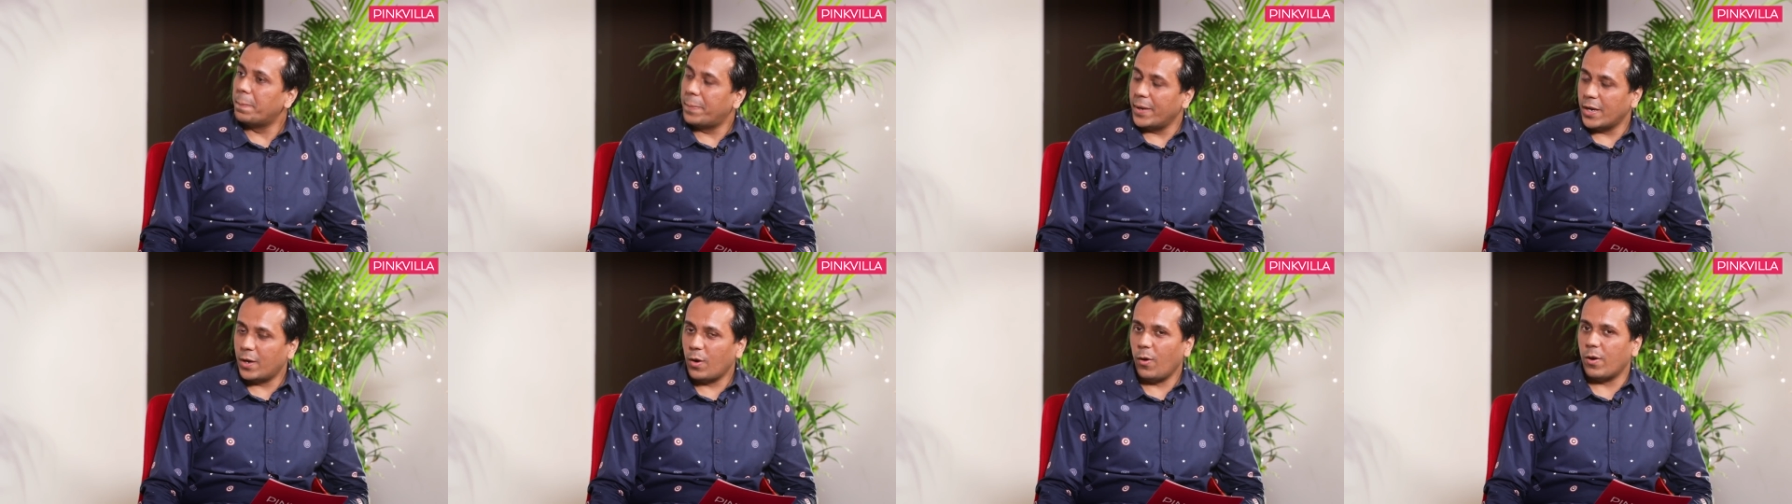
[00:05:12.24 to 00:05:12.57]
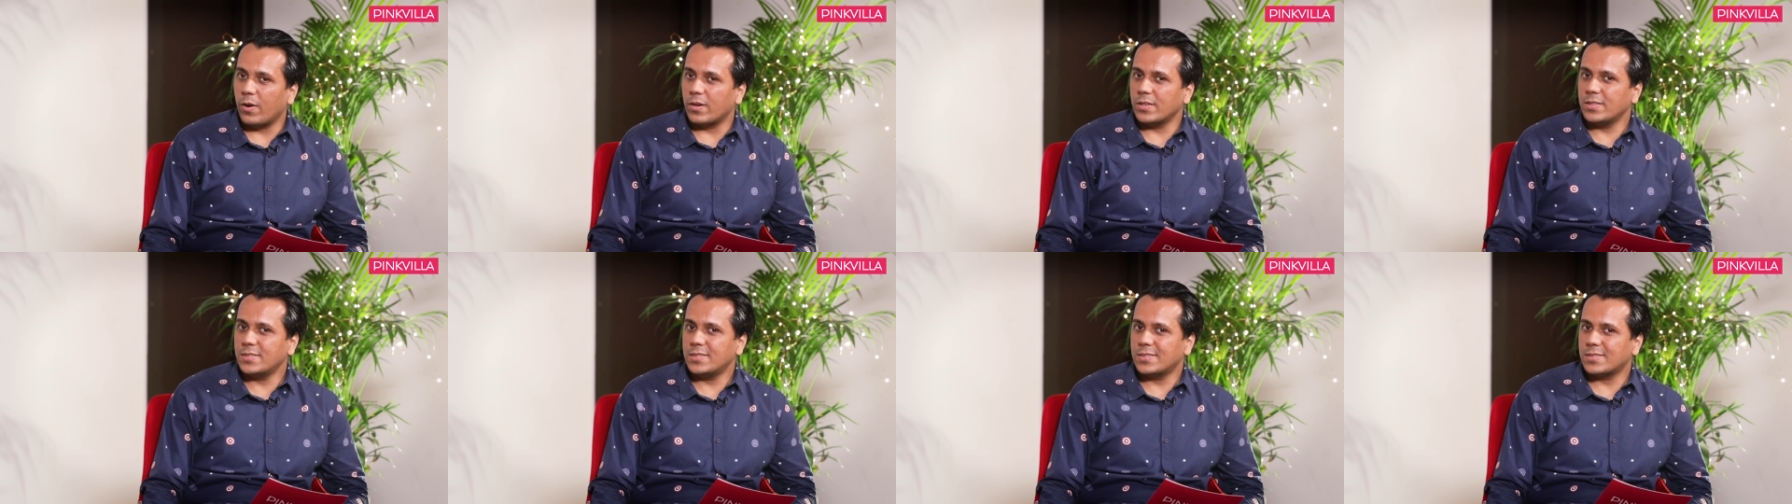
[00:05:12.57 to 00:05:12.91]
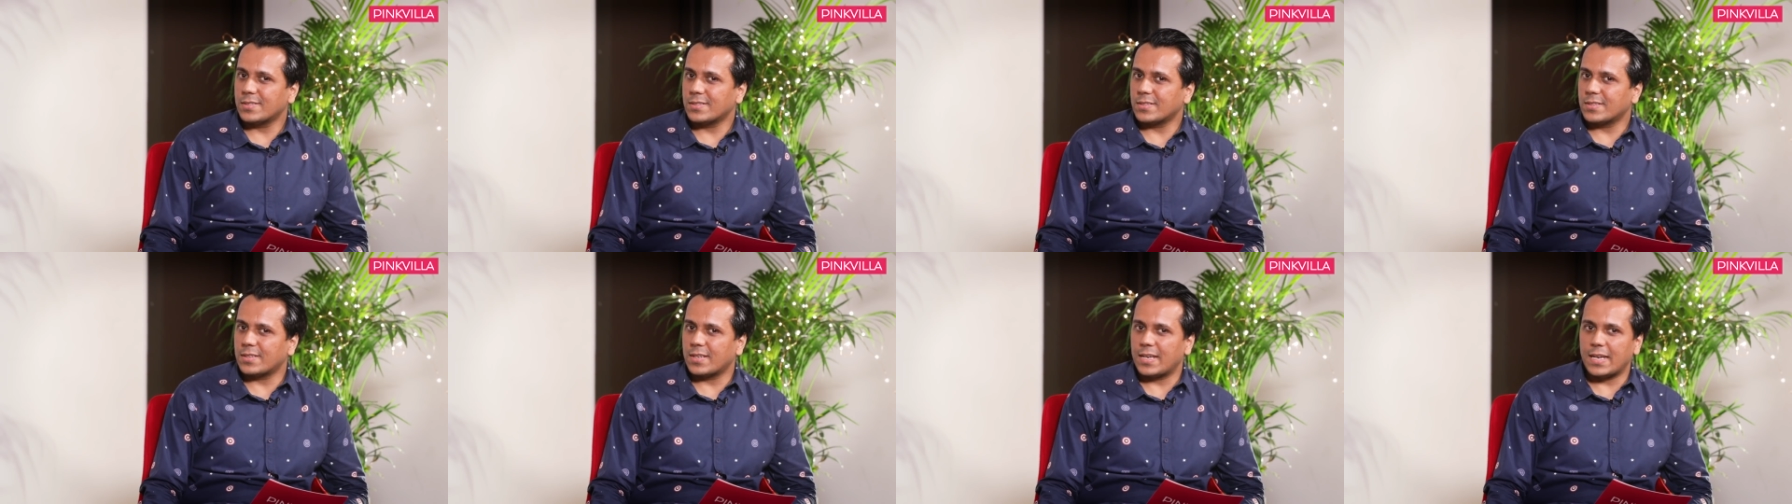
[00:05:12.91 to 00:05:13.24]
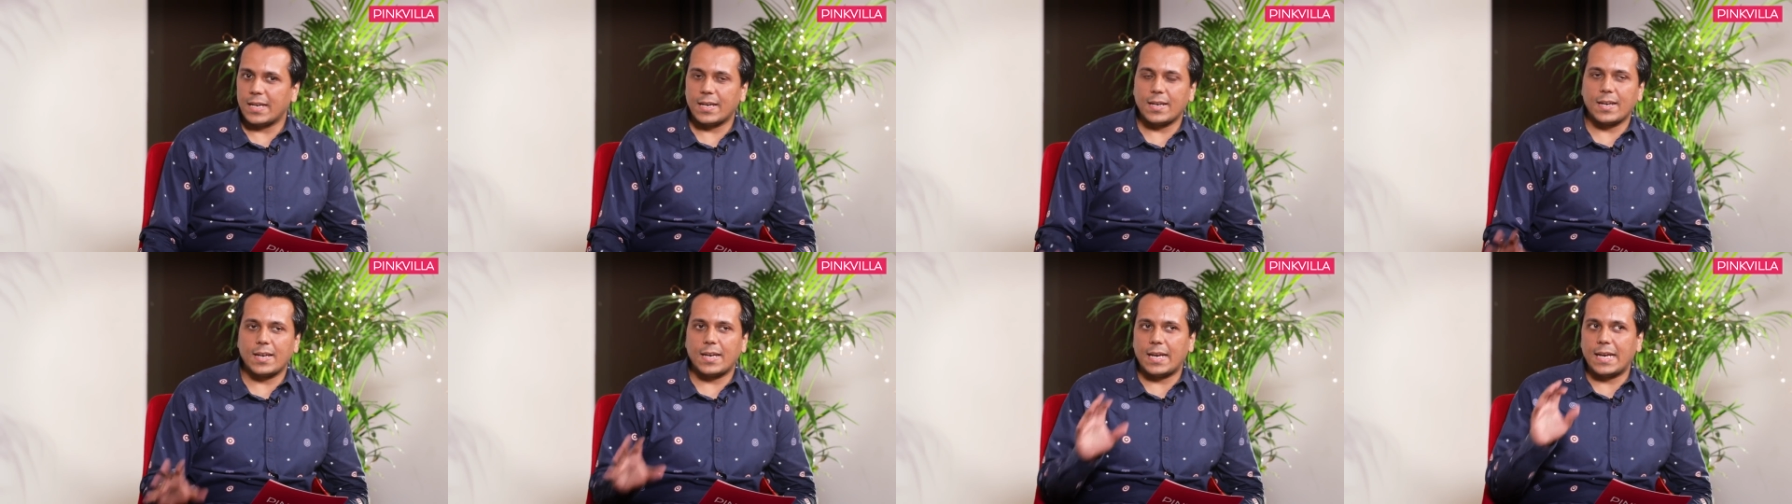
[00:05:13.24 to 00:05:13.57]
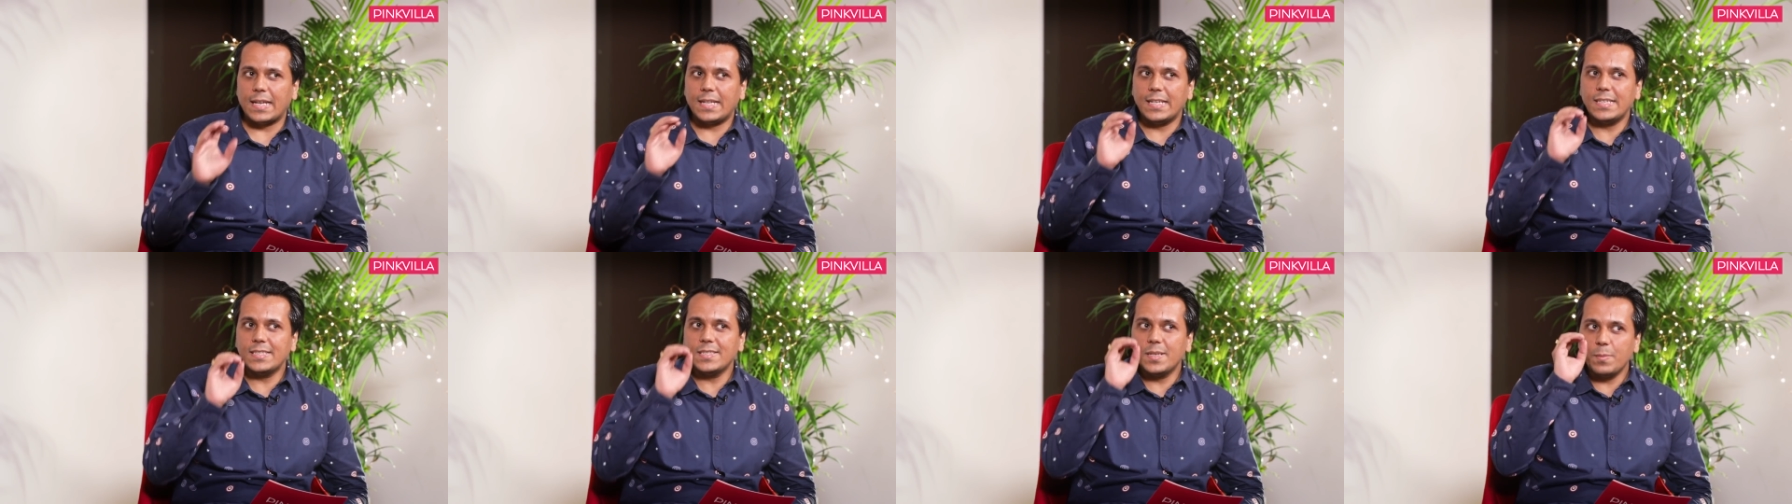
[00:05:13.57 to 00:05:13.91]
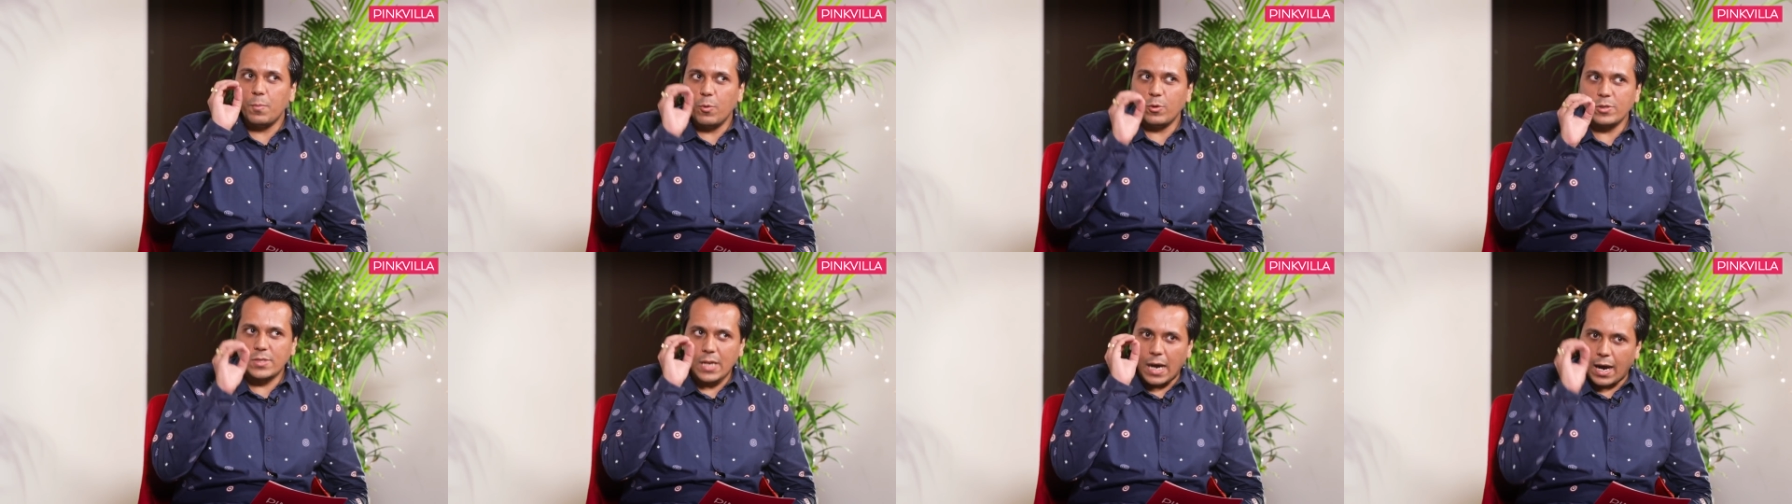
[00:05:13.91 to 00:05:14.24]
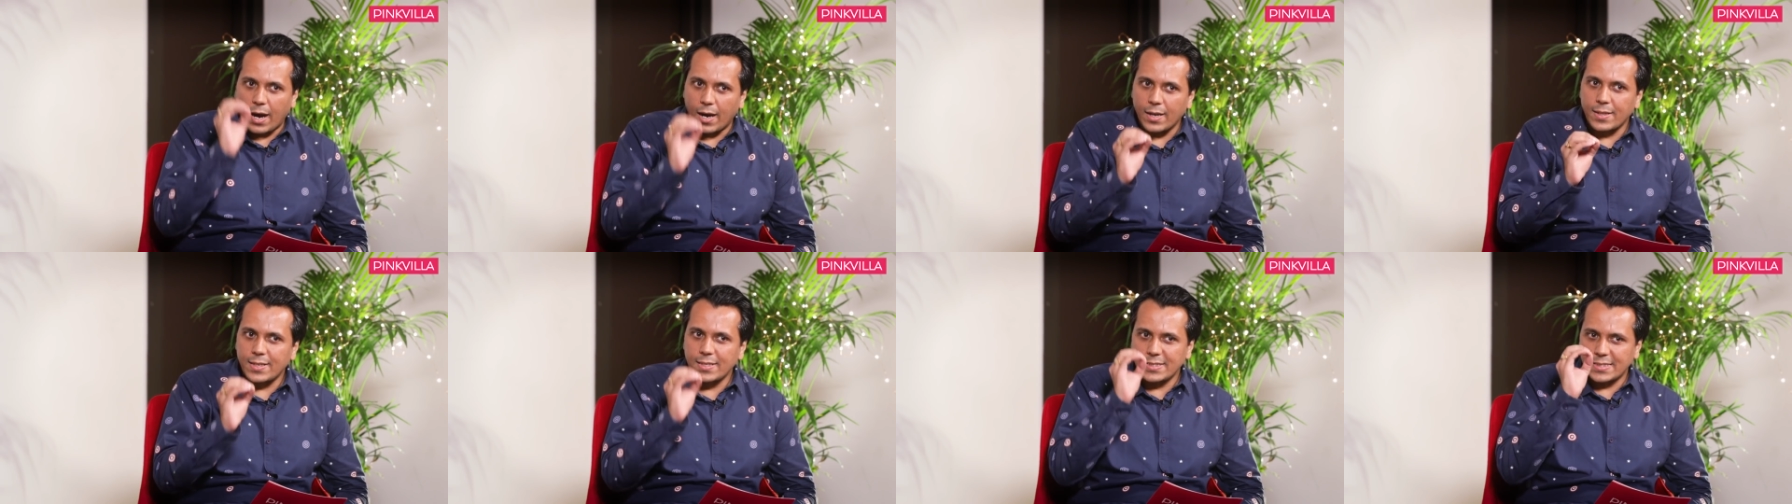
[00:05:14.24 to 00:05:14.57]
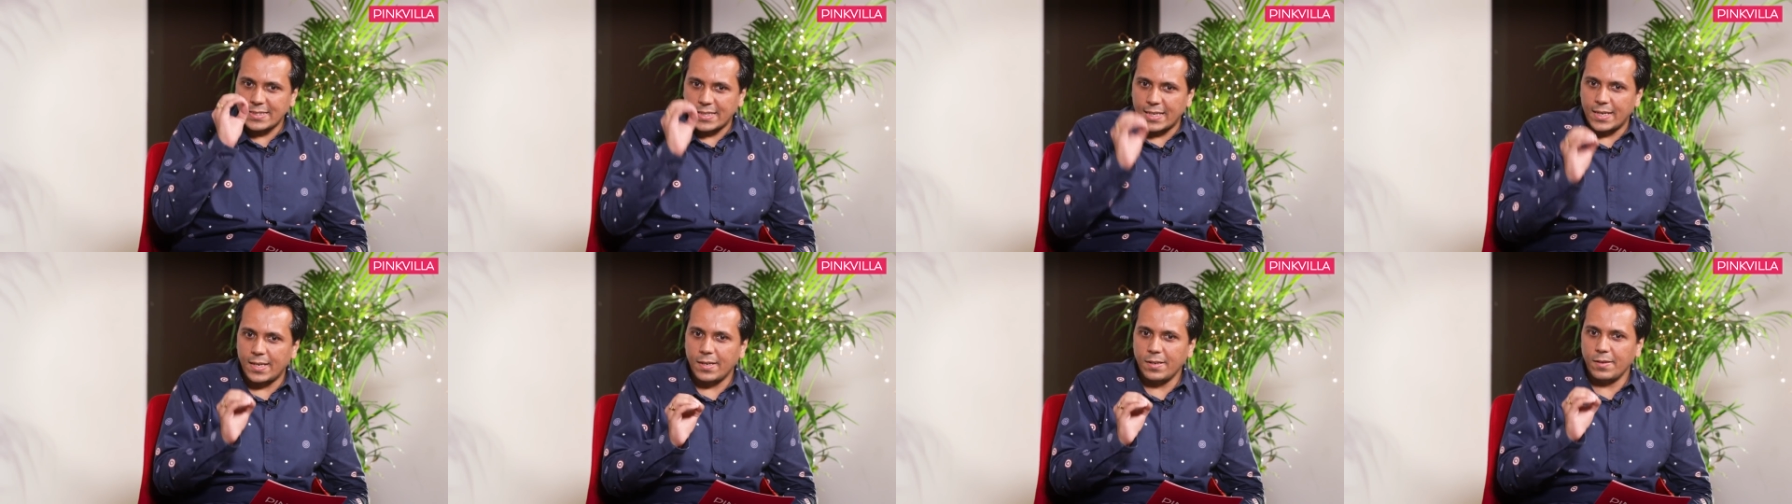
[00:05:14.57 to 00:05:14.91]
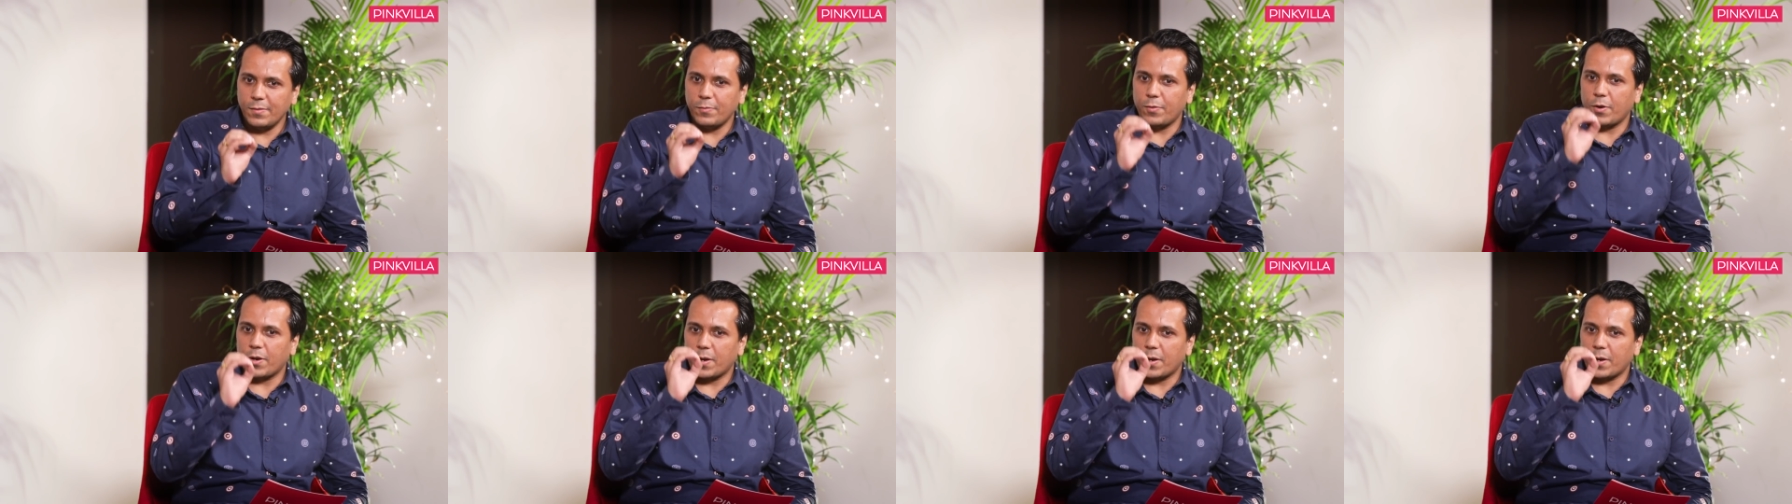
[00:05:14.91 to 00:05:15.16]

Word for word: because it is the most hardest thing